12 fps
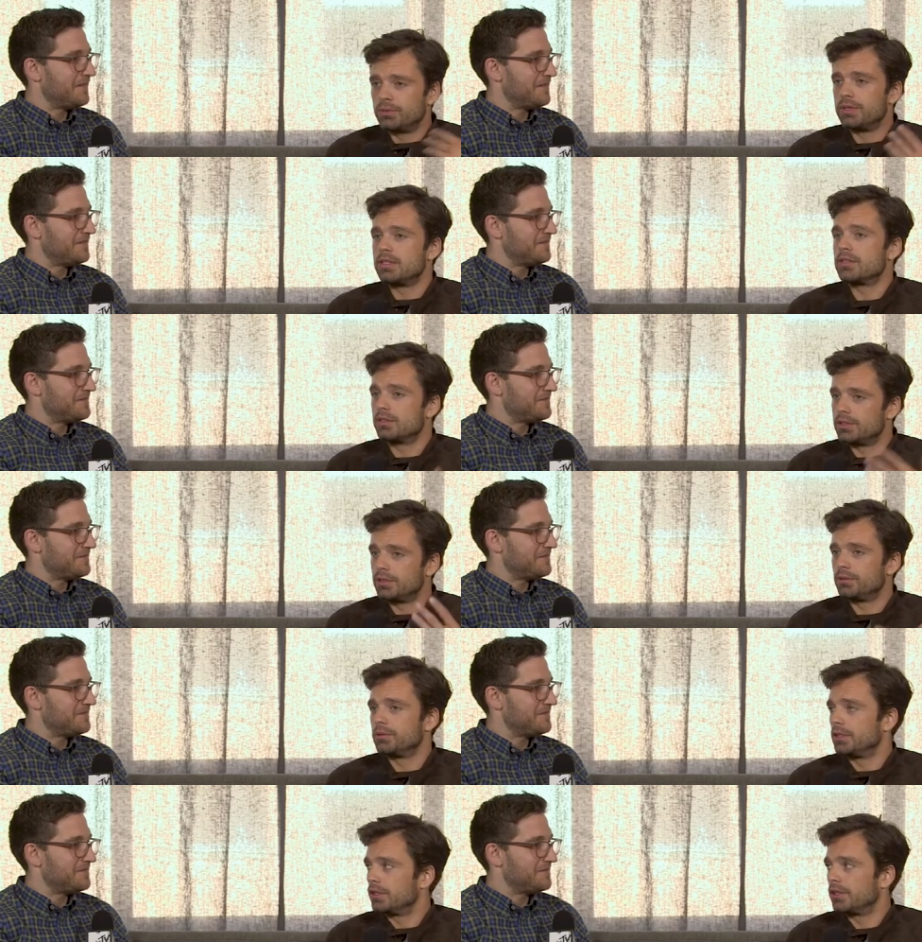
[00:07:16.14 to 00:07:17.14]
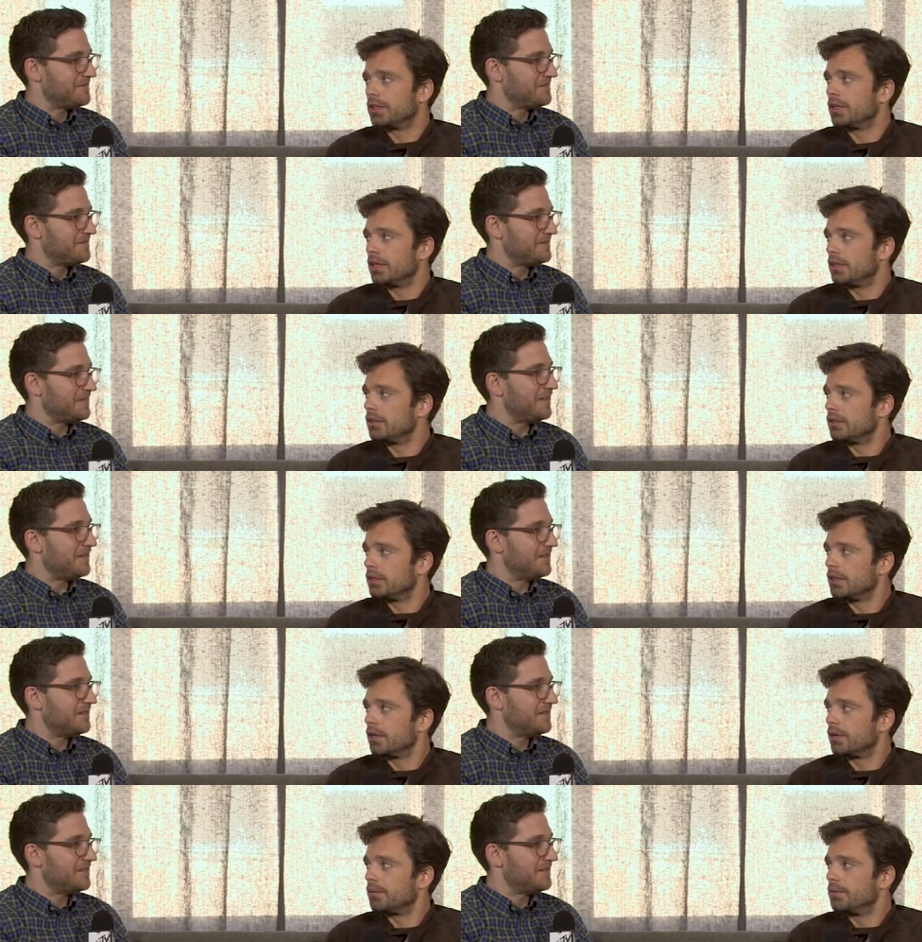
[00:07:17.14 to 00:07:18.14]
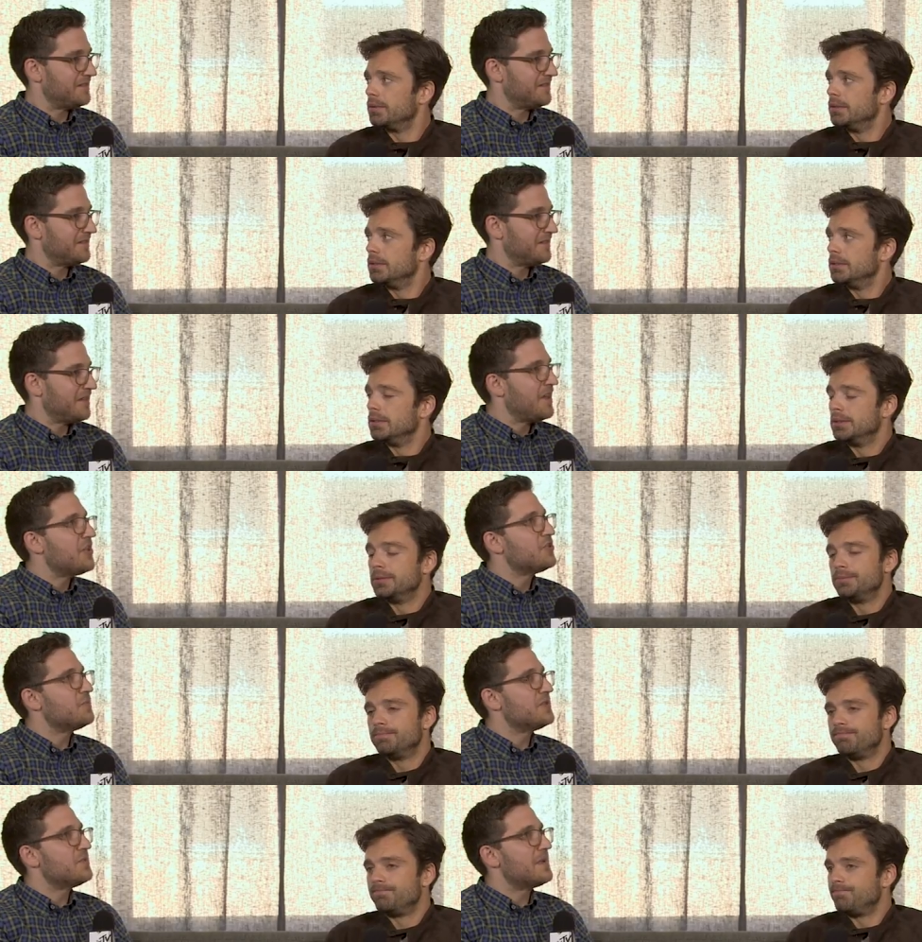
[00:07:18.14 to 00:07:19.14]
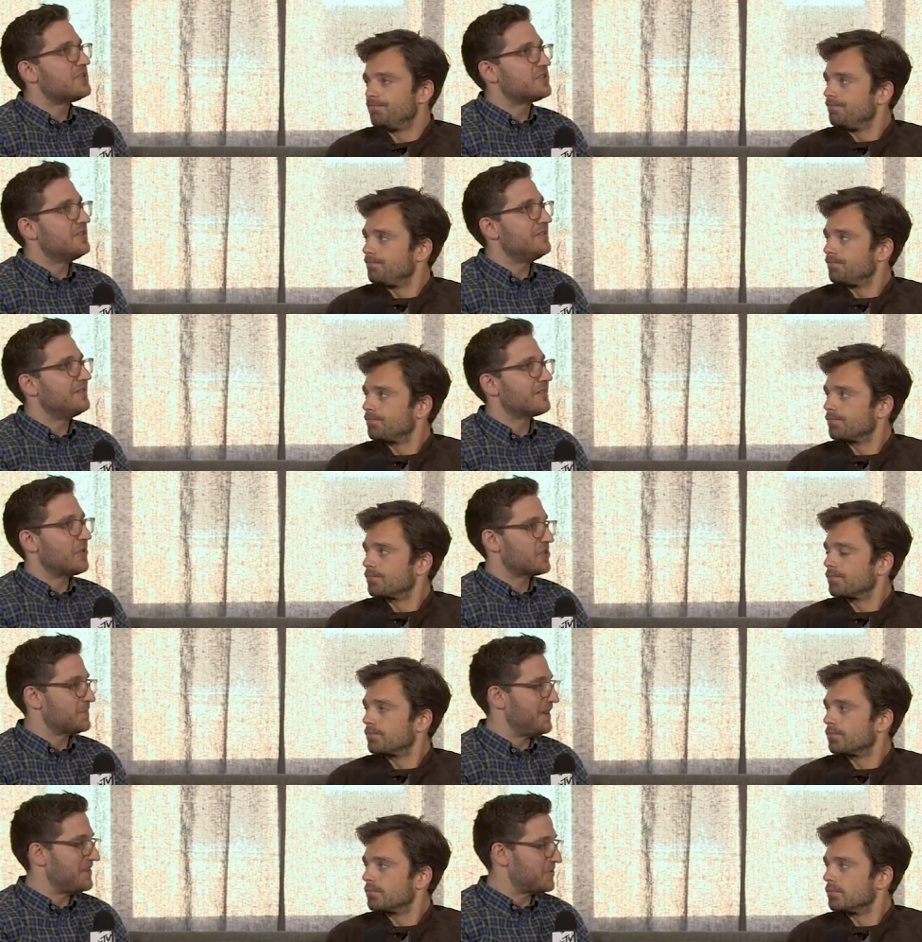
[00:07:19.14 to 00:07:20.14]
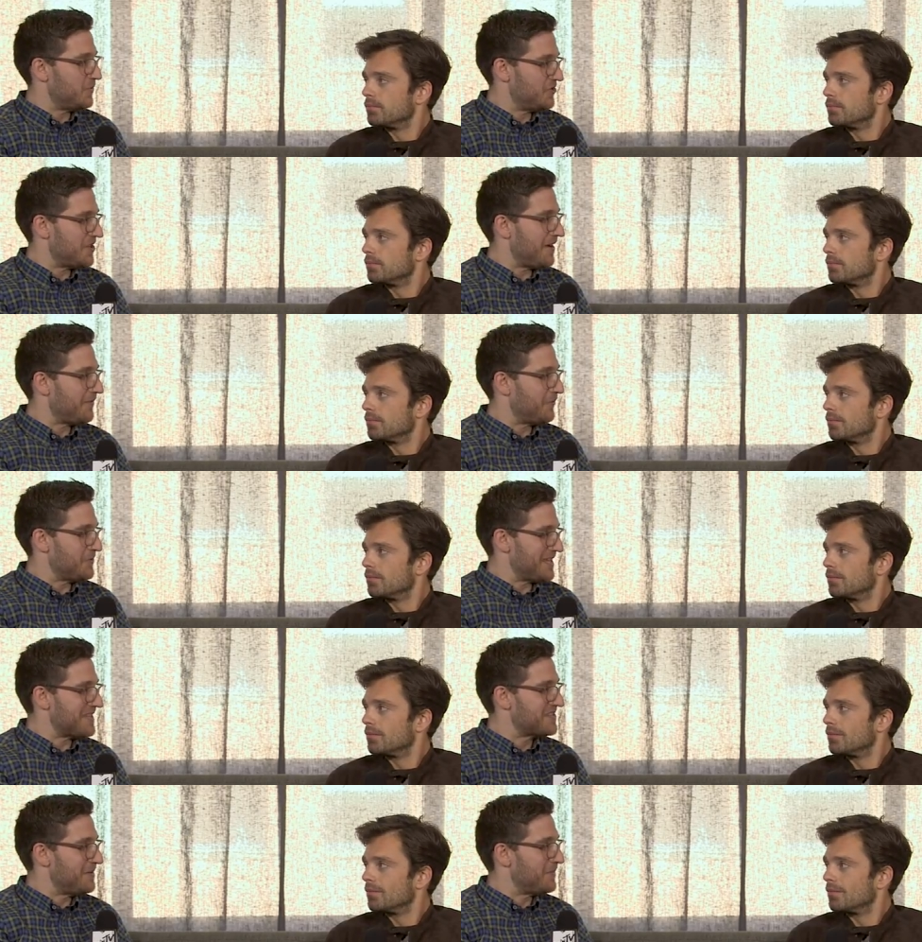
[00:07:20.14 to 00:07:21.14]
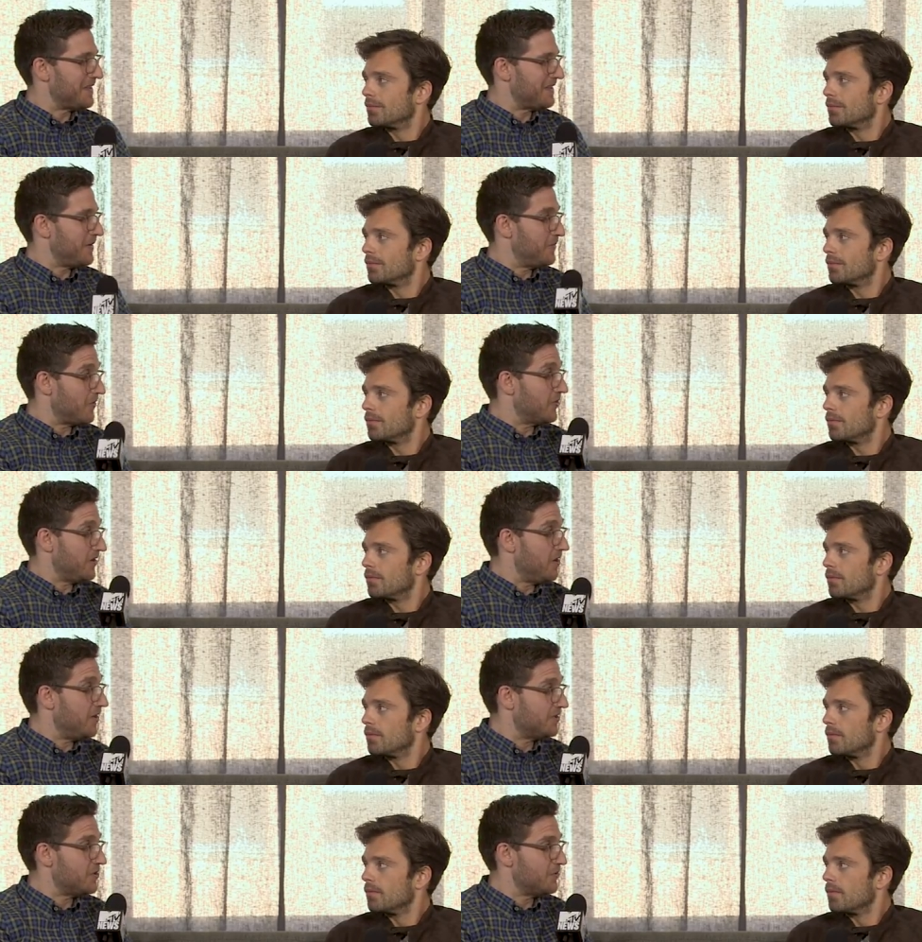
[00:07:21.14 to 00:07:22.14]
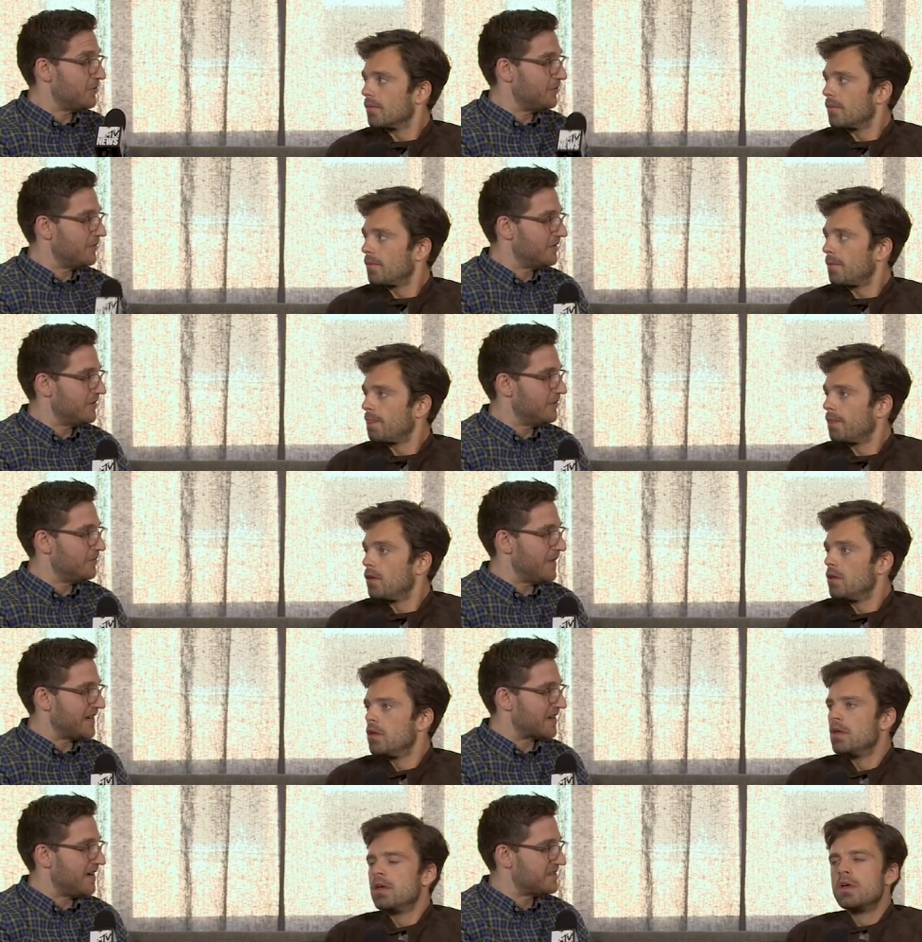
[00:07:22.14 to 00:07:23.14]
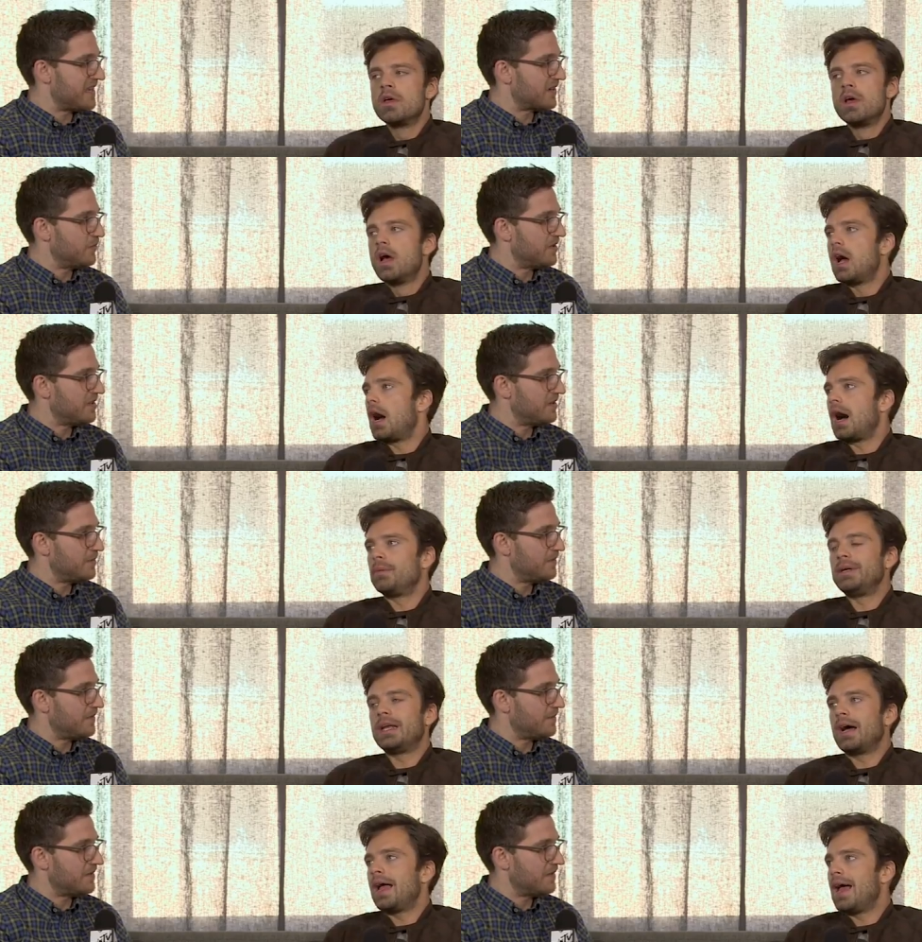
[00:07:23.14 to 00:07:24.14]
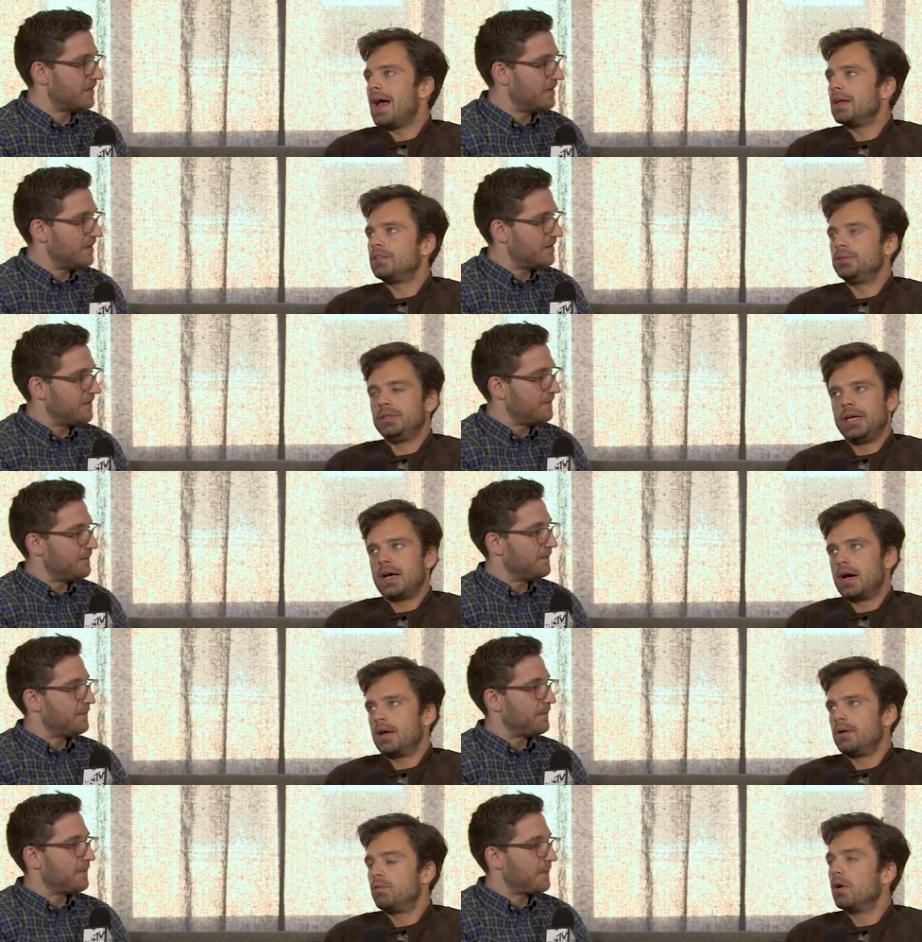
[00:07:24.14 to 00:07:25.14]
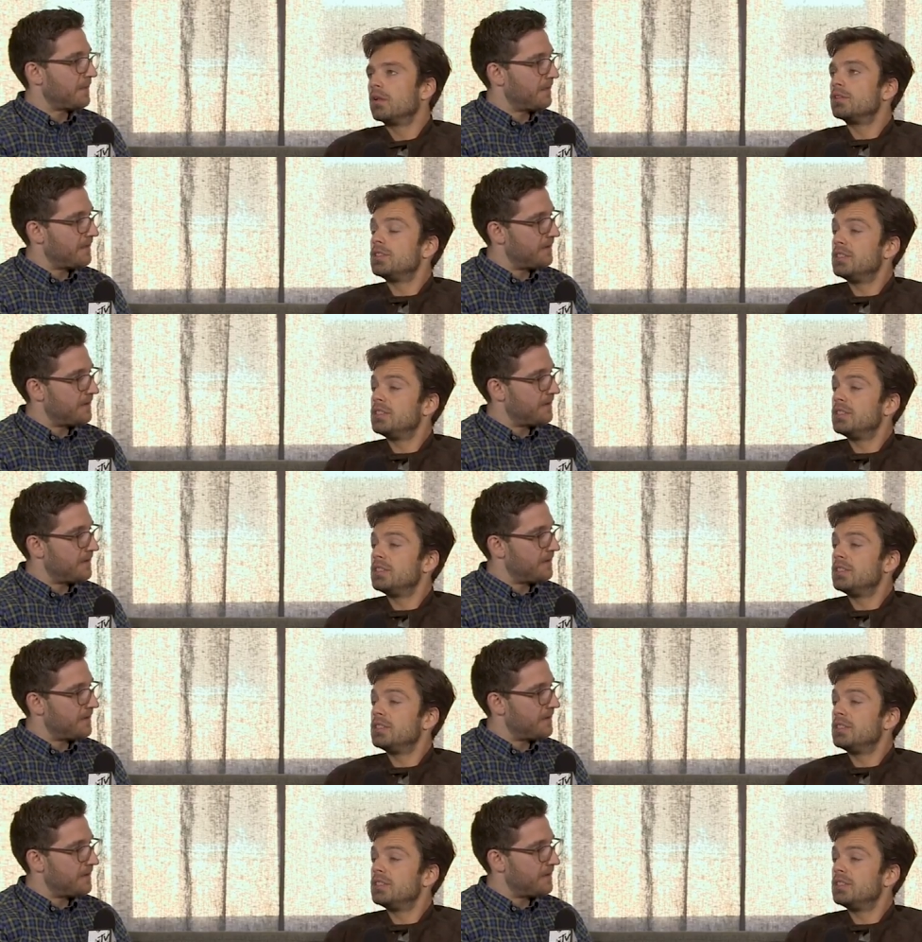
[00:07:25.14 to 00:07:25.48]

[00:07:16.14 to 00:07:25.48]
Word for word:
Speaker 1: the research and you really look at it. Yeah. You know. You, you mentioned
Speaker 2: correspondence with Jeff. Was that something that early on you you made contact with him? I mean, I had
Speaker 1: to. Yeah. I, well,